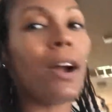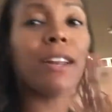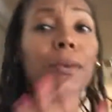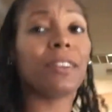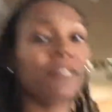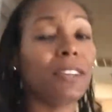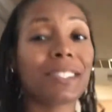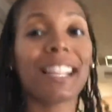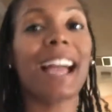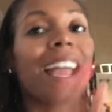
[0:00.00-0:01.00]
I know what it
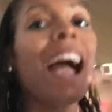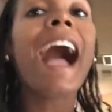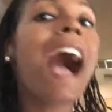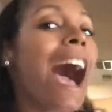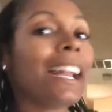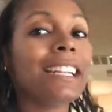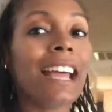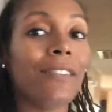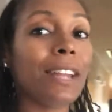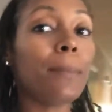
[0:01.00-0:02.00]
feels like. I didn't
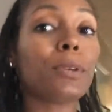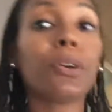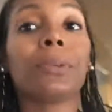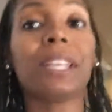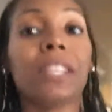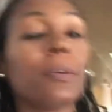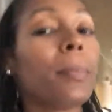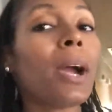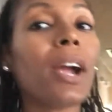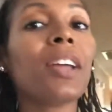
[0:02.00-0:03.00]
have an epidural with either
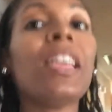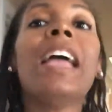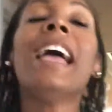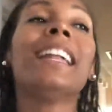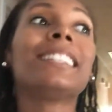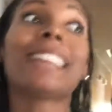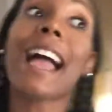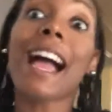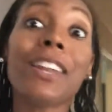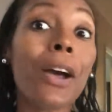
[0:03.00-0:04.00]
birth. And it's like,
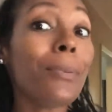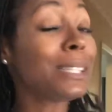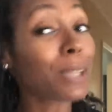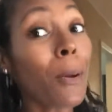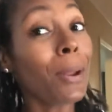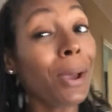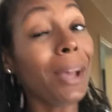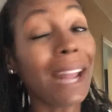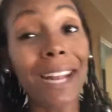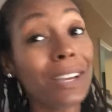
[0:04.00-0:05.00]
I know what's going
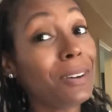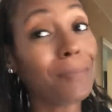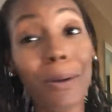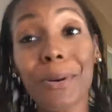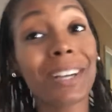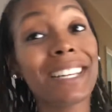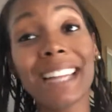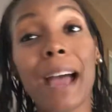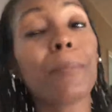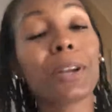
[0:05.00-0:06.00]
on. My water didn't,
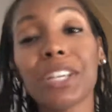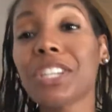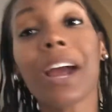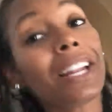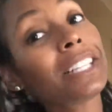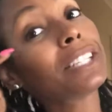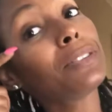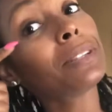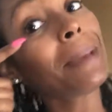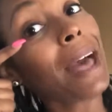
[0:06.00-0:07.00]
I'm pretty sure I just
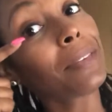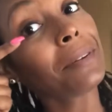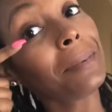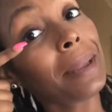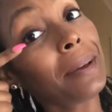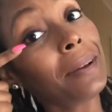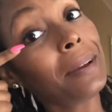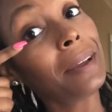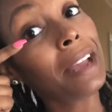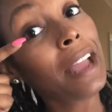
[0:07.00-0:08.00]
used the bathroom.
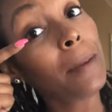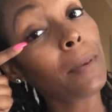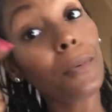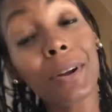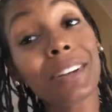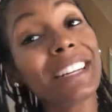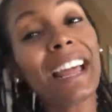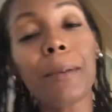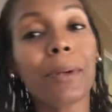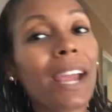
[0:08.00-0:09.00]
My water did
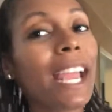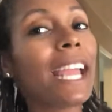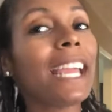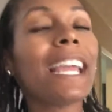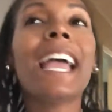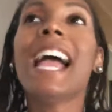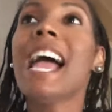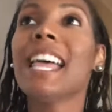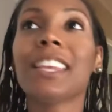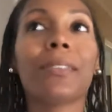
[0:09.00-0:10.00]
not break.
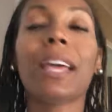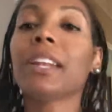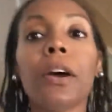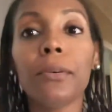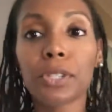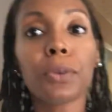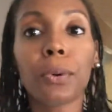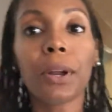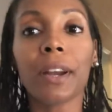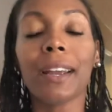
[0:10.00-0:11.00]
And they were like, no, it was your water.